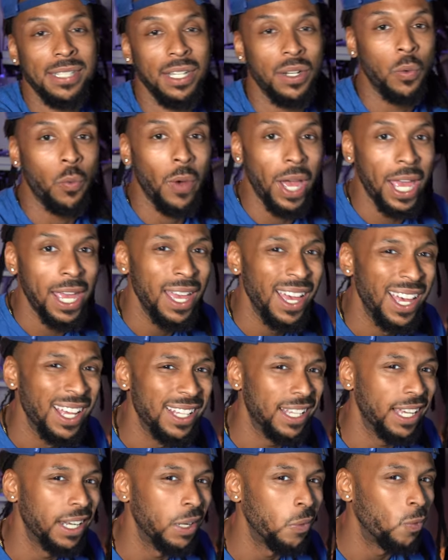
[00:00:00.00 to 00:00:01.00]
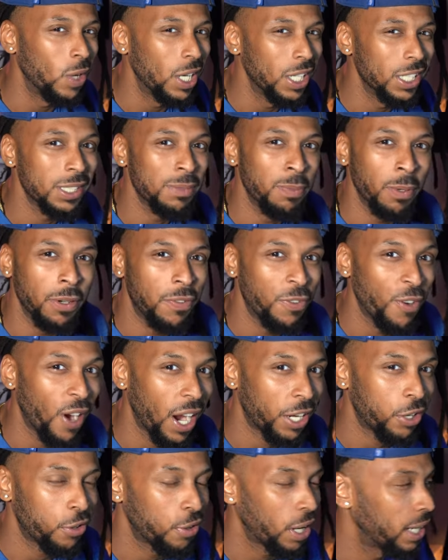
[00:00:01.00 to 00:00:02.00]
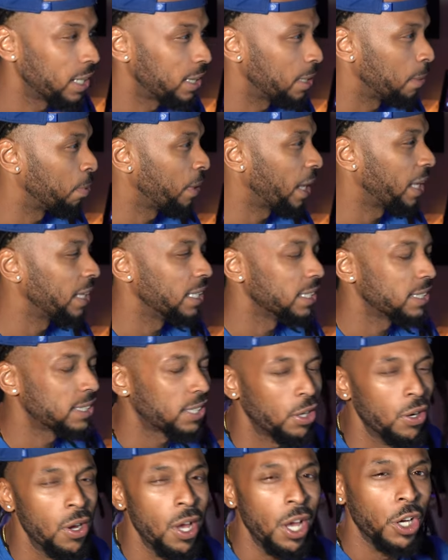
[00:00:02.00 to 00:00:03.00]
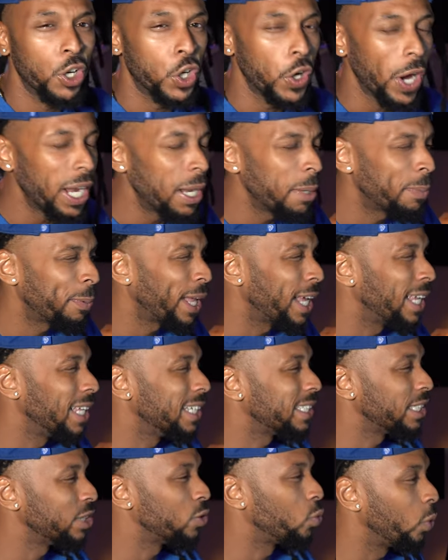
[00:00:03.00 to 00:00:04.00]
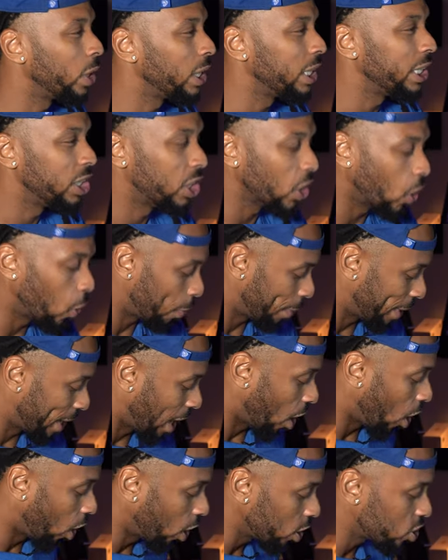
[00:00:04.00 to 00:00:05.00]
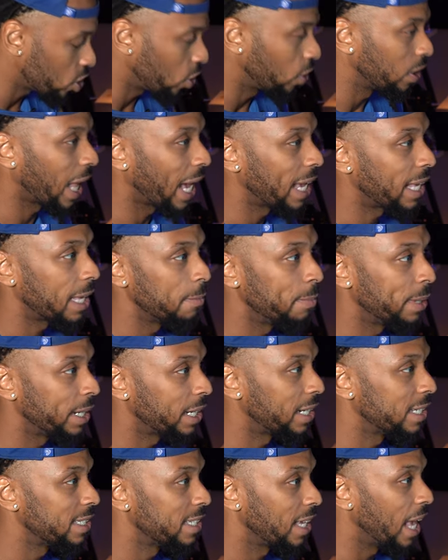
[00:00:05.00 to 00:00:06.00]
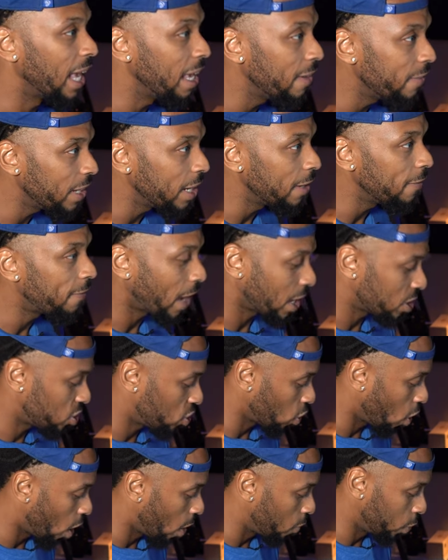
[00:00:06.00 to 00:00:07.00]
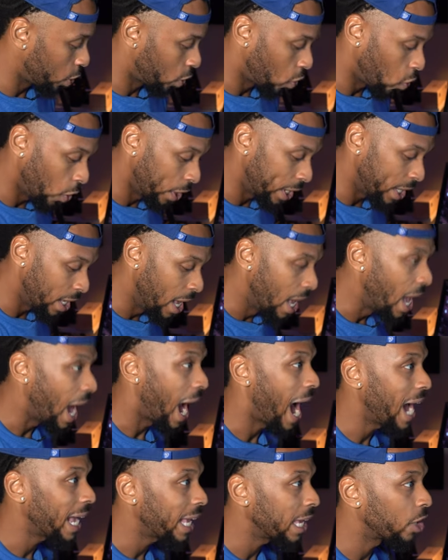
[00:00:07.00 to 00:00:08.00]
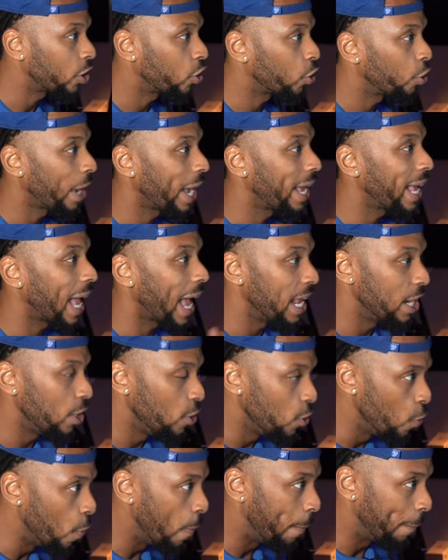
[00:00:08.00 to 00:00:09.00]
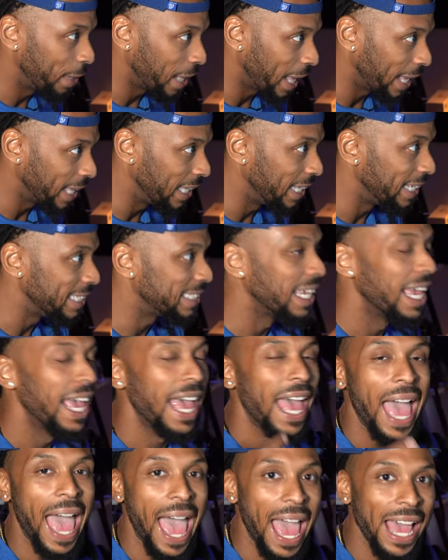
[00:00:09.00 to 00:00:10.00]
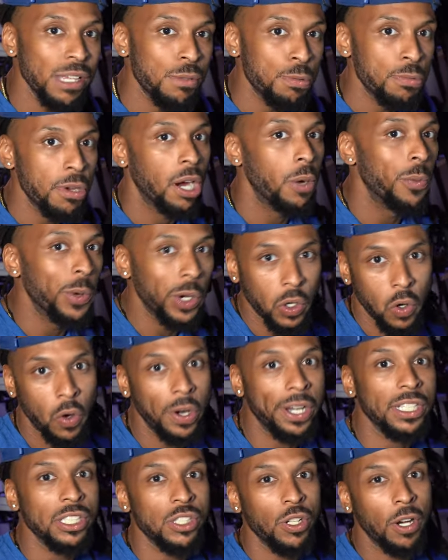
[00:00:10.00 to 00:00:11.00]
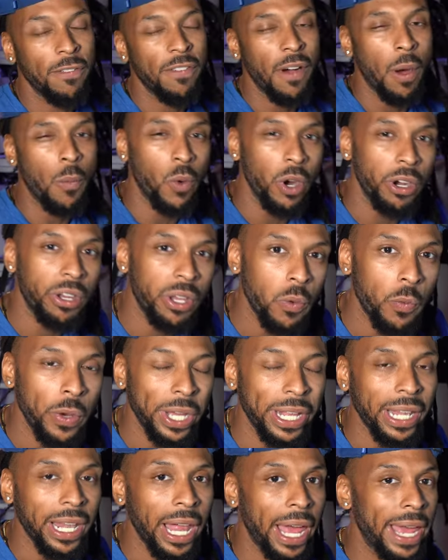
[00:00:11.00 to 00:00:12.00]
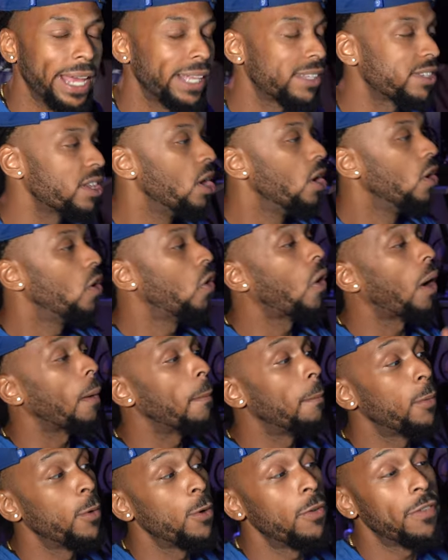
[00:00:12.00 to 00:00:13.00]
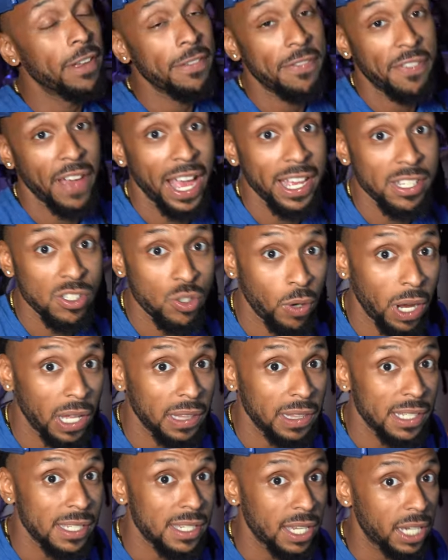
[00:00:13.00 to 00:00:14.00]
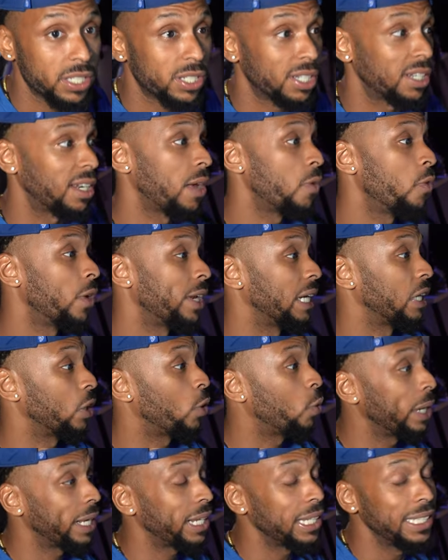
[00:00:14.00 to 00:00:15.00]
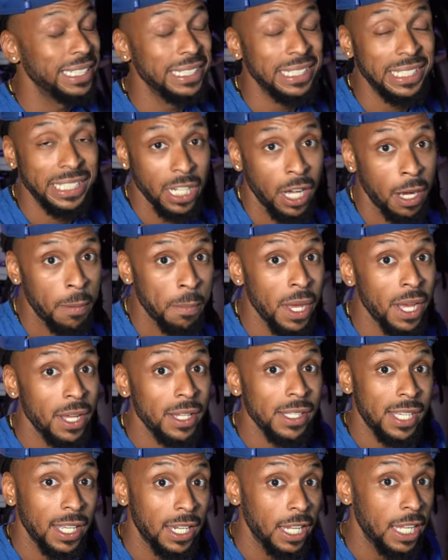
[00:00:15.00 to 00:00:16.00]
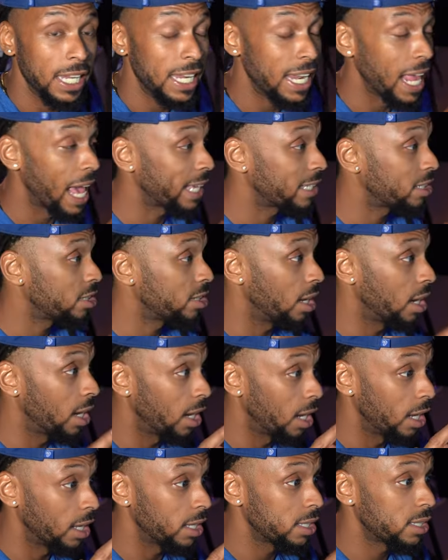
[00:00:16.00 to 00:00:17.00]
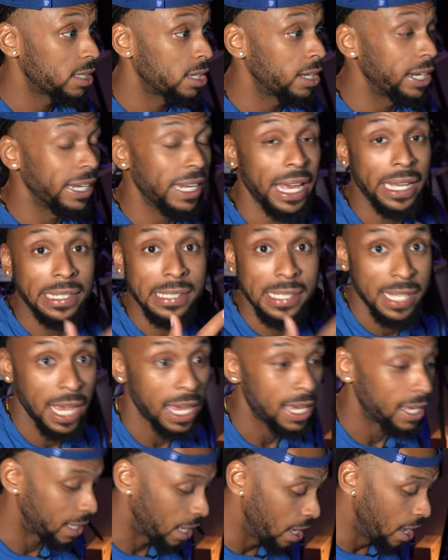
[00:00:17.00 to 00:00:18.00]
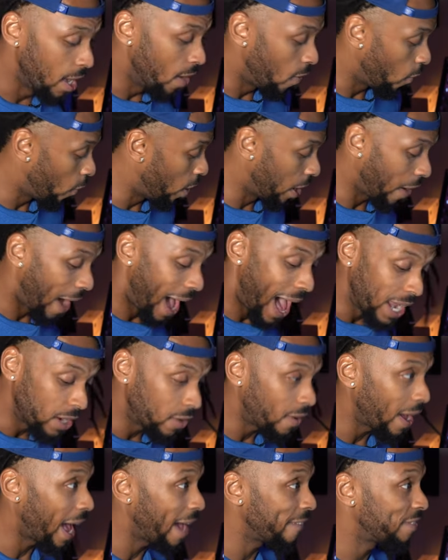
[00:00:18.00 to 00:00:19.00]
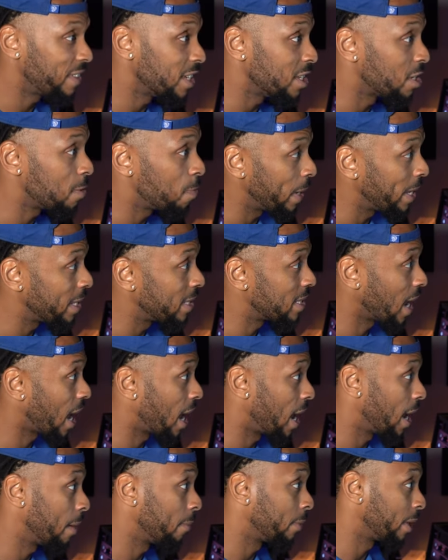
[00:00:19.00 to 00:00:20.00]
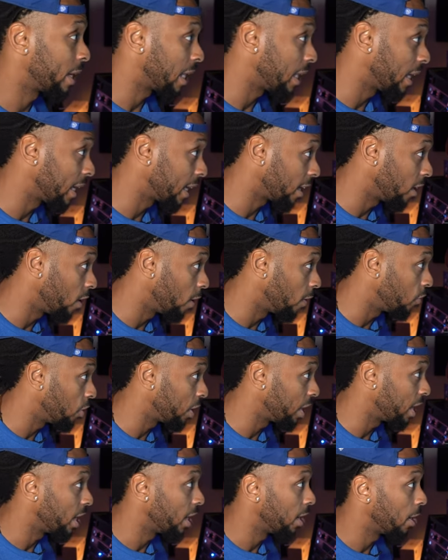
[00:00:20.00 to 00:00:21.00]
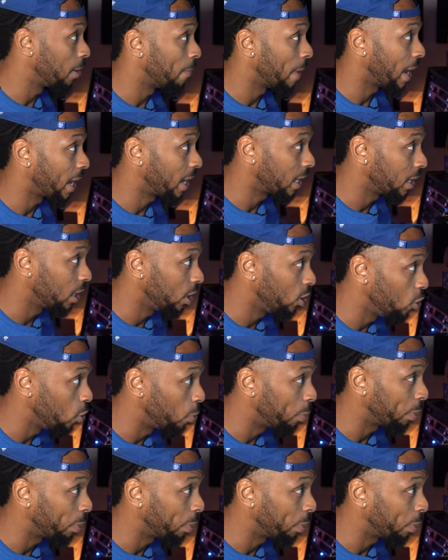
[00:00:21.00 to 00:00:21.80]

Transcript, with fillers: to the way that it was before I created the playlist. So creating playlists is really dope. And I also like it because even if I start recording, I can create a new playlist as we are recording. So if I'm working with clients who are moving fast throughout the session, they want to quickly jump to the next uh, to the next take. Well, I don't have to spend time clicking over here, making a new